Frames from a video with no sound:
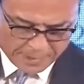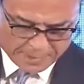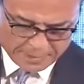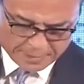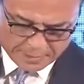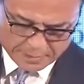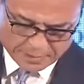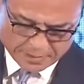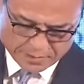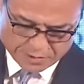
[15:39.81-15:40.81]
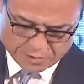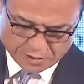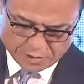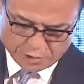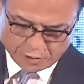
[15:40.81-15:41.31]
think
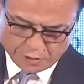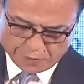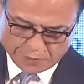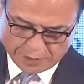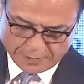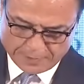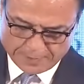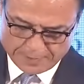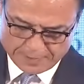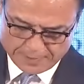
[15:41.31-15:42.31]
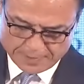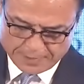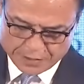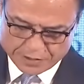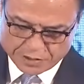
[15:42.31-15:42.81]
strongly hope
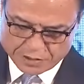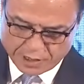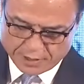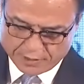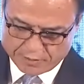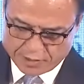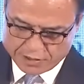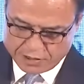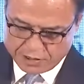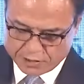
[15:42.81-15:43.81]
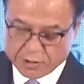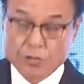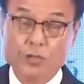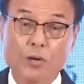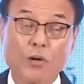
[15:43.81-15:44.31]
this second Raisina
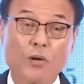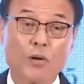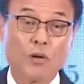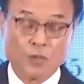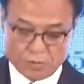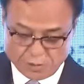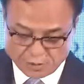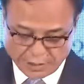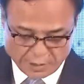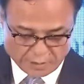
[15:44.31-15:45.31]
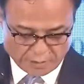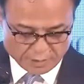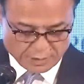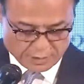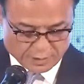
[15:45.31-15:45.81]
Tokyo will not
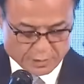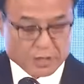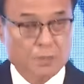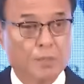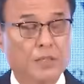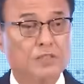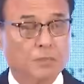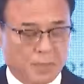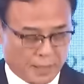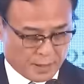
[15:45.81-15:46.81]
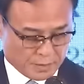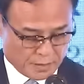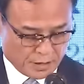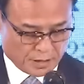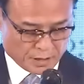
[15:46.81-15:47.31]
only deepen
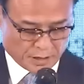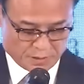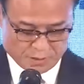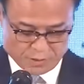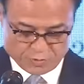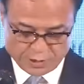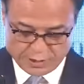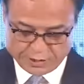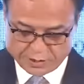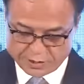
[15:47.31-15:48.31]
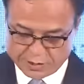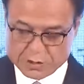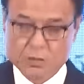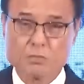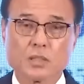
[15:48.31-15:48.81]
Japan-India relations,
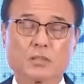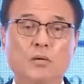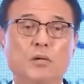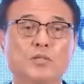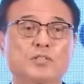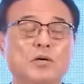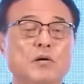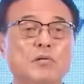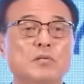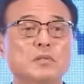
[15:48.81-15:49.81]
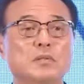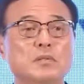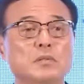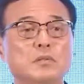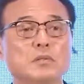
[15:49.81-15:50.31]
but also
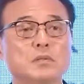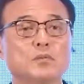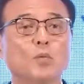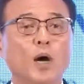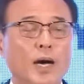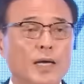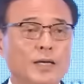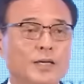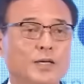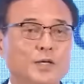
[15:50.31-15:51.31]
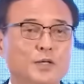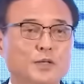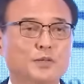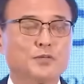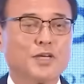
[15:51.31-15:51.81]
why
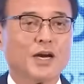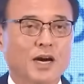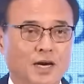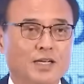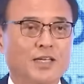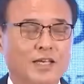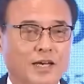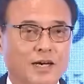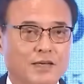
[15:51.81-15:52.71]
we are here